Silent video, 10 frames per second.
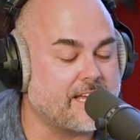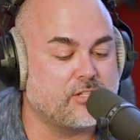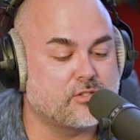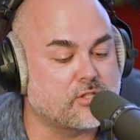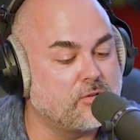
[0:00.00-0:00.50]
Thank
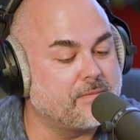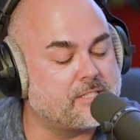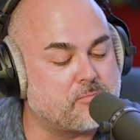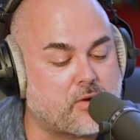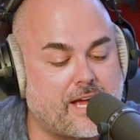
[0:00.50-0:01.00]
you so
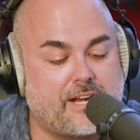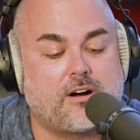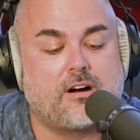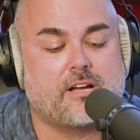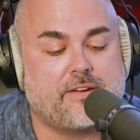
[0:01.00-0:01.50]
much, Brian
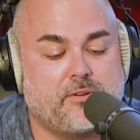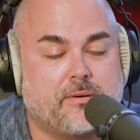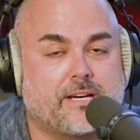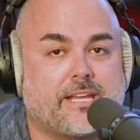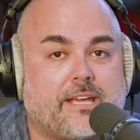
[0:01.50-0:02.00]
Hong.
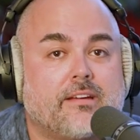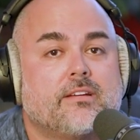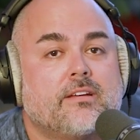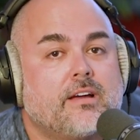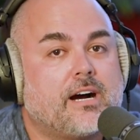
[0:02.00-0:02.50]
Everybody,
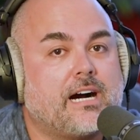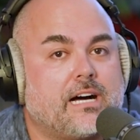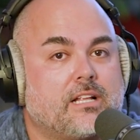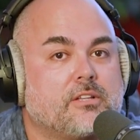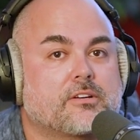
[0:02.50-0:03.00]

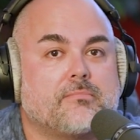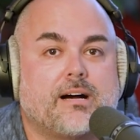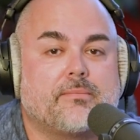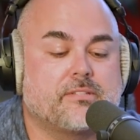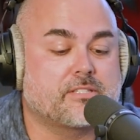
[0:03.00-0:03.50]
uh, look him
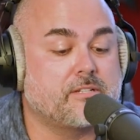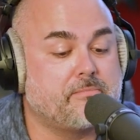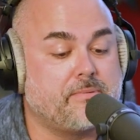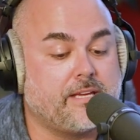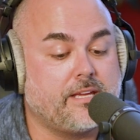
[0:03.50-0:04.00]
up. This is gonna
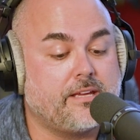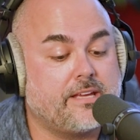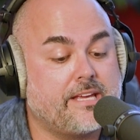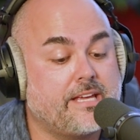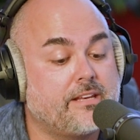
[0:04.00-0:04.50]
be
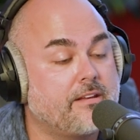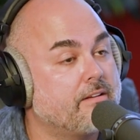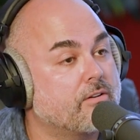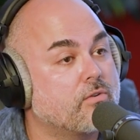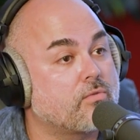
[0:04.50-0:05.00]

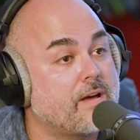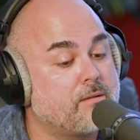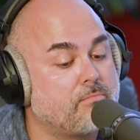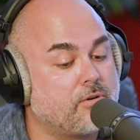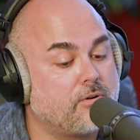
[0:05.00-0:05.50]

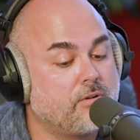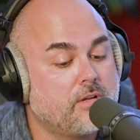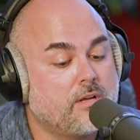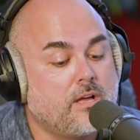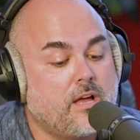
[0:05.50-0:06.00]
incredible.
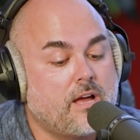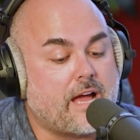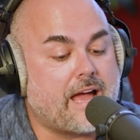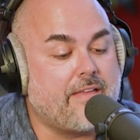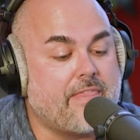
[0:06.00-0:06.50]

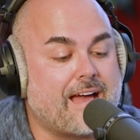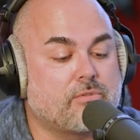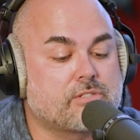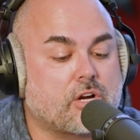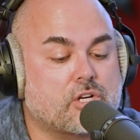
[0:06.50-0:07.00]
And that
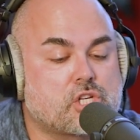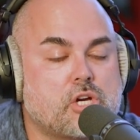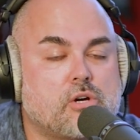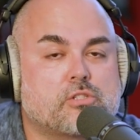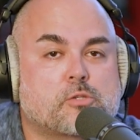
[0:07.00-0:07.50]
was our
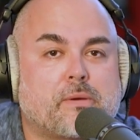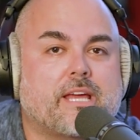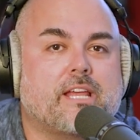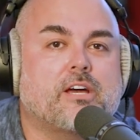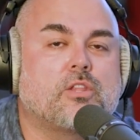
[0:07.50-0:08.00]
show,
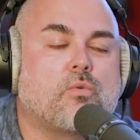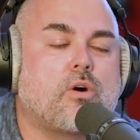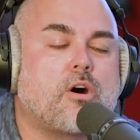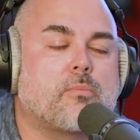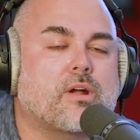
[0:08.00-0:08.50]
Spaghetti on the
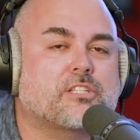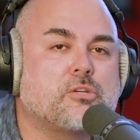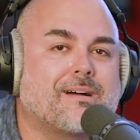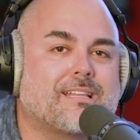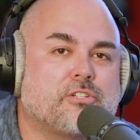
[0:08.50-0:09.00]
Wall, brought to
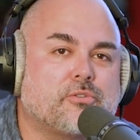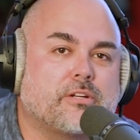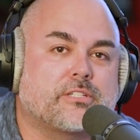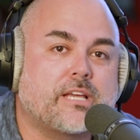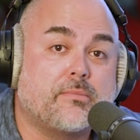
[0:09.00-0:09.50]
you by Leduc
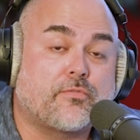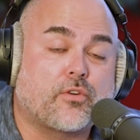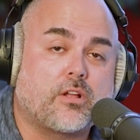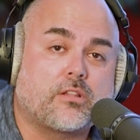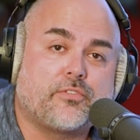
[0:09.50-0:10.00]
Entertainment
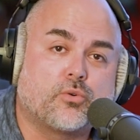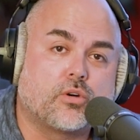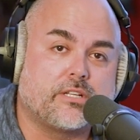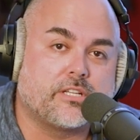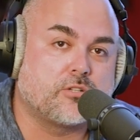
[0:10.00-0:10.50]
for all of
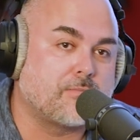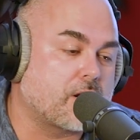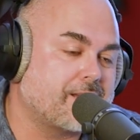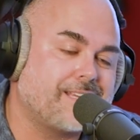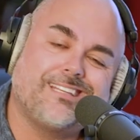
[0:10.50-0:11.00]
your digital
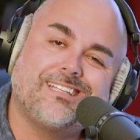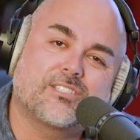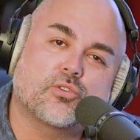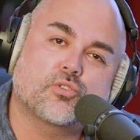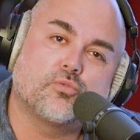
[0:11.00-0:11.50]
marketing
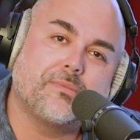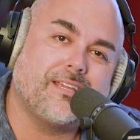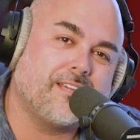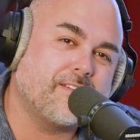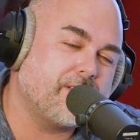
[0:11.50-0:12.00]
needs, social
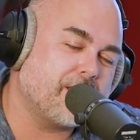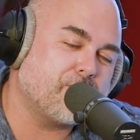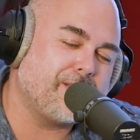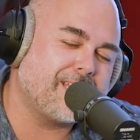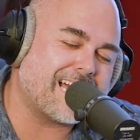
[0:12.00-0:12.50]
media, video.
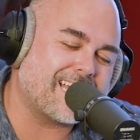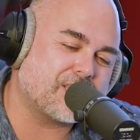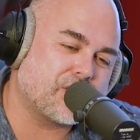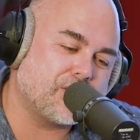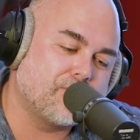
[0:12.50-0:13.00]
We
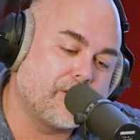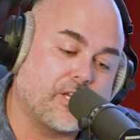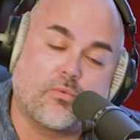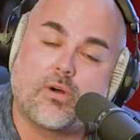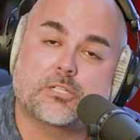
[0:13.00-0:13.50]
got you. And you
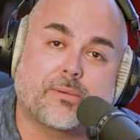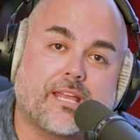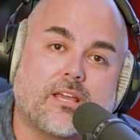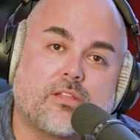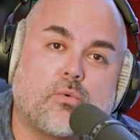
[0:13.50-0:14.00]
can watch
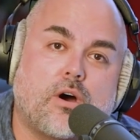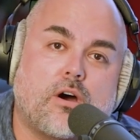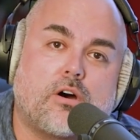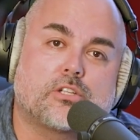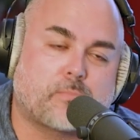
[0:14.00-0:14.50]
Spaghetti on the
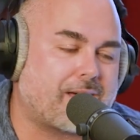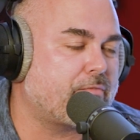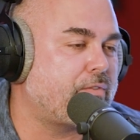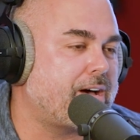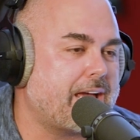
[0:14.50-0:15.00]
Wall,
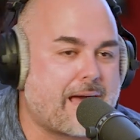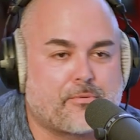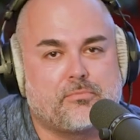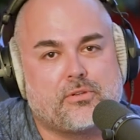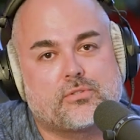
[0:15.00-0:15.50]
Spotify,
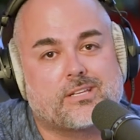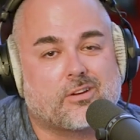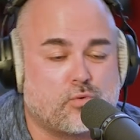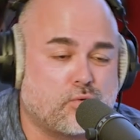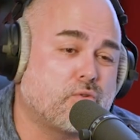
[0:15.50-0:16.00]
Apple Music,
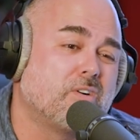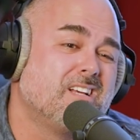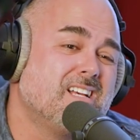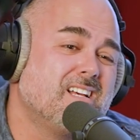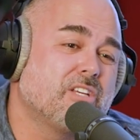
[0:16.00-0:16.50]
Google,
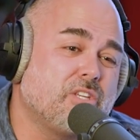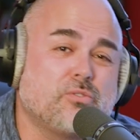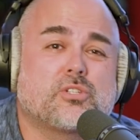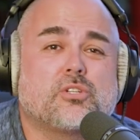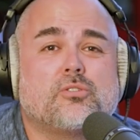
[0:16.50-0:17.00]

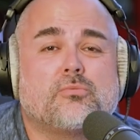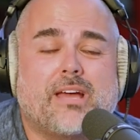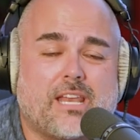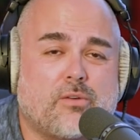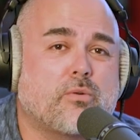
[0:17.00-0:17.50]
YouTube,
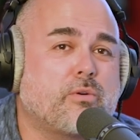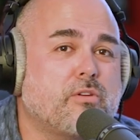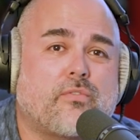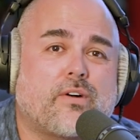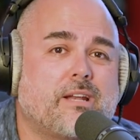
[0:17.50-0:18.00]
anywhere where you
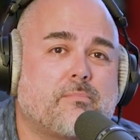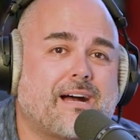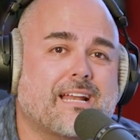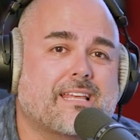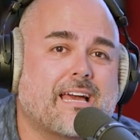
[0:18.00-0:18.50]
can find a
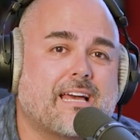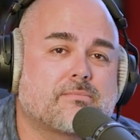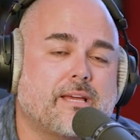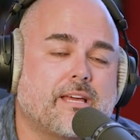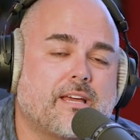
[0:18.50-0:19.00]

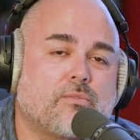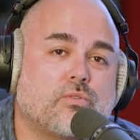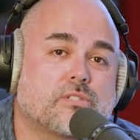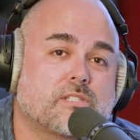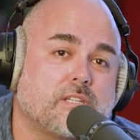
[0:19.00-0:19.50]
podcast, man. And
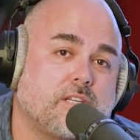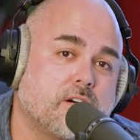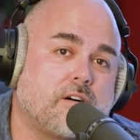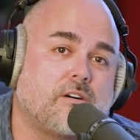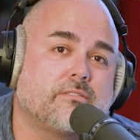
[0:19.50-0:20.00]
we'll see
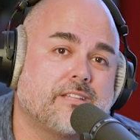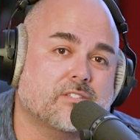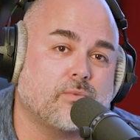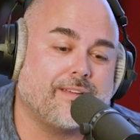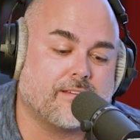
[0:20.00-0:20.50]
y'all
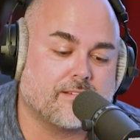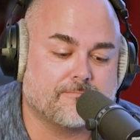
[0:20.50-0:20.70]
next week.